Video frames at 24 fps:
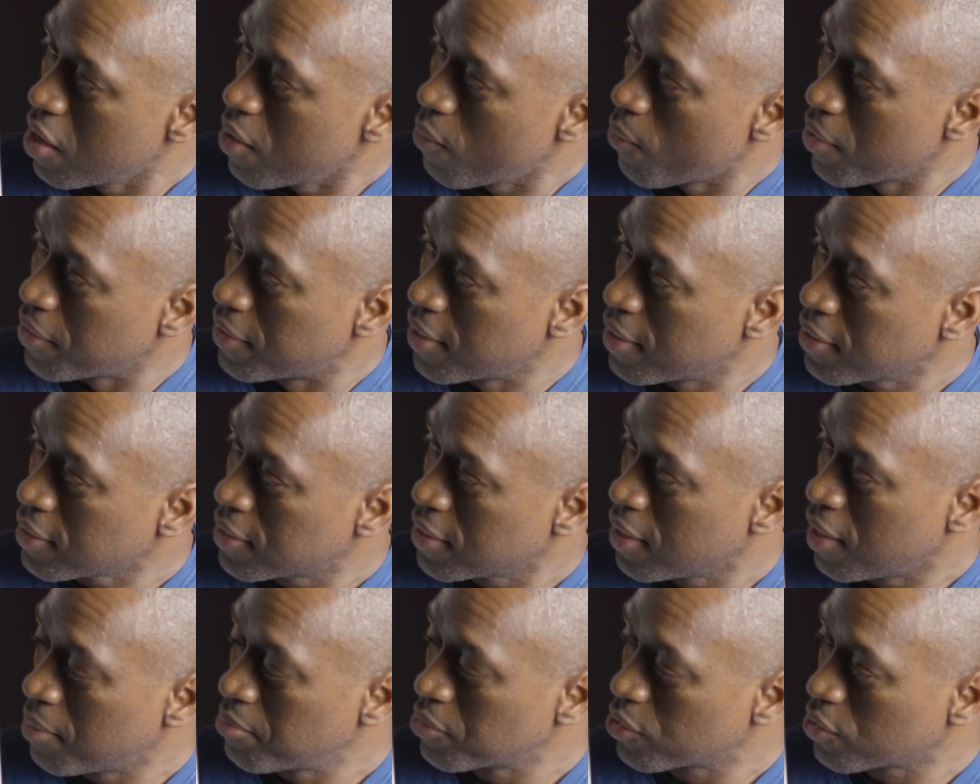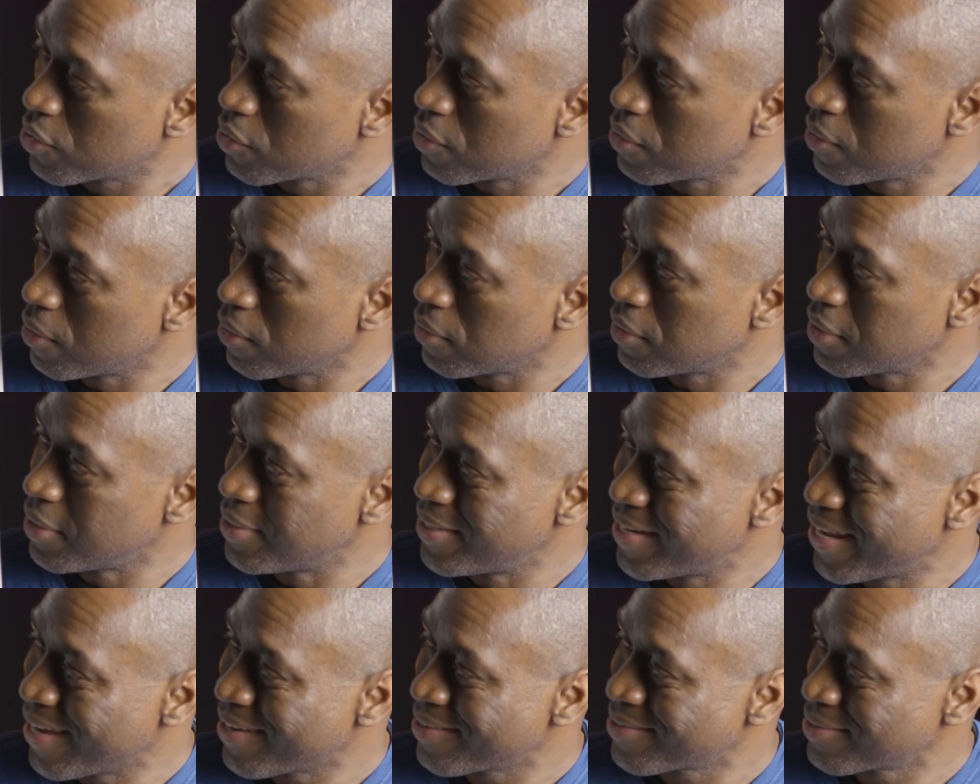we then come to the
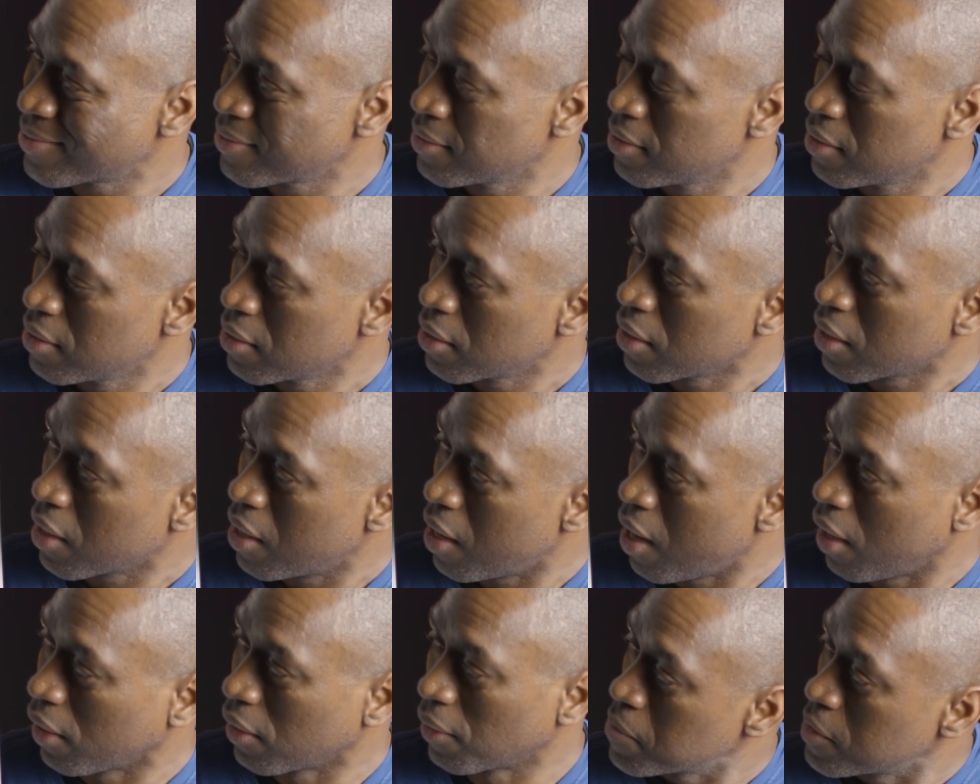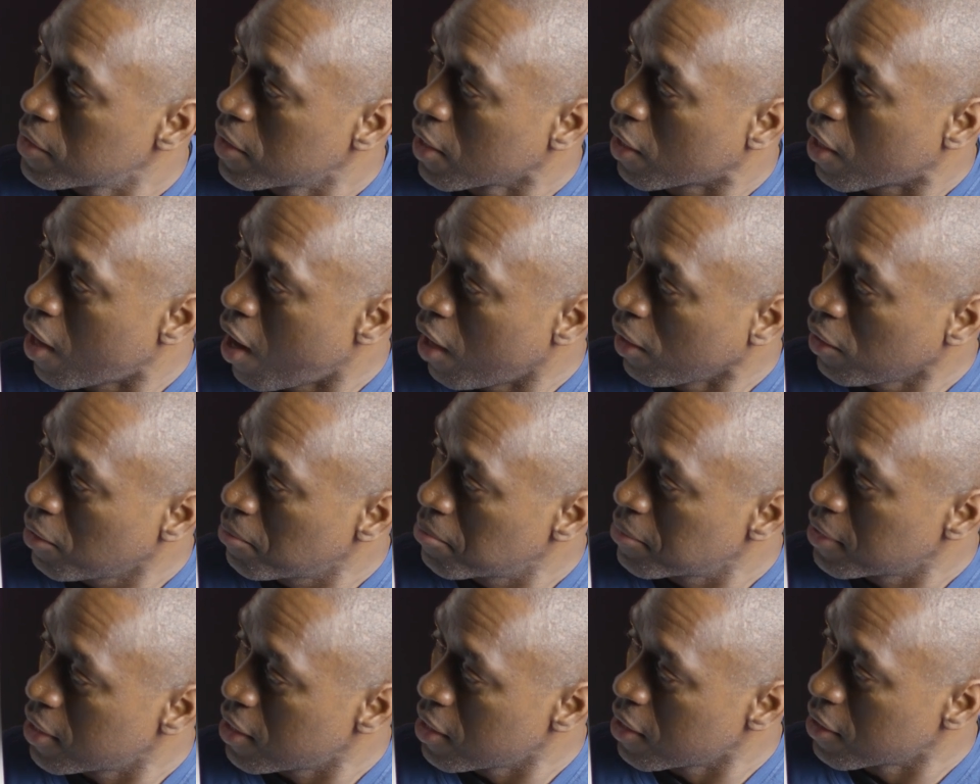next column. The
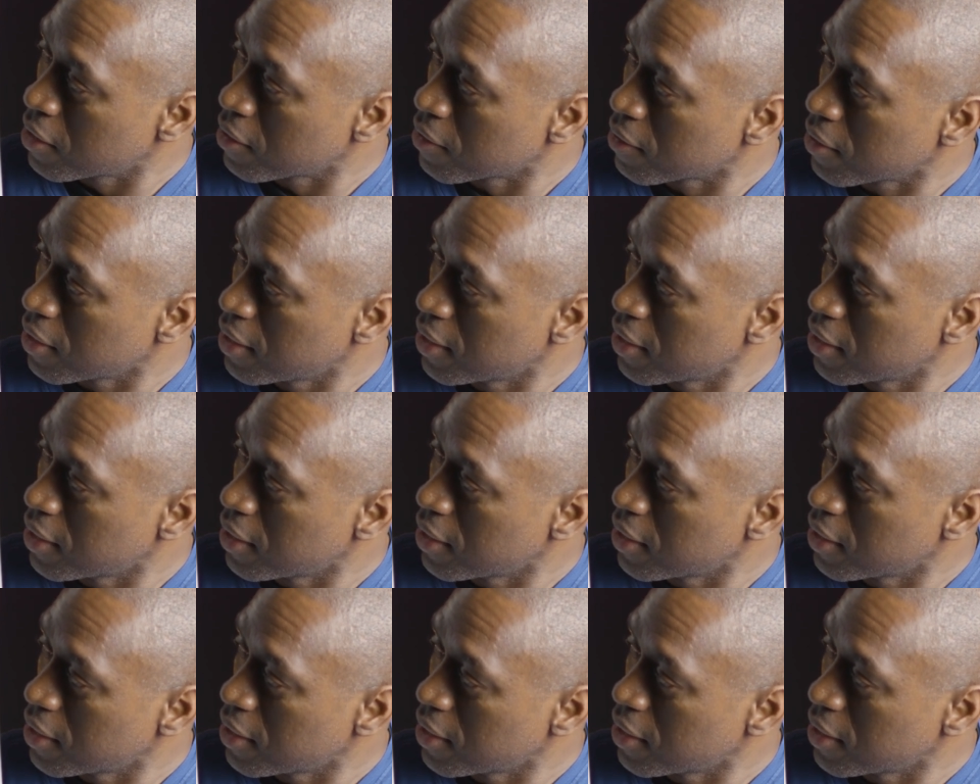column here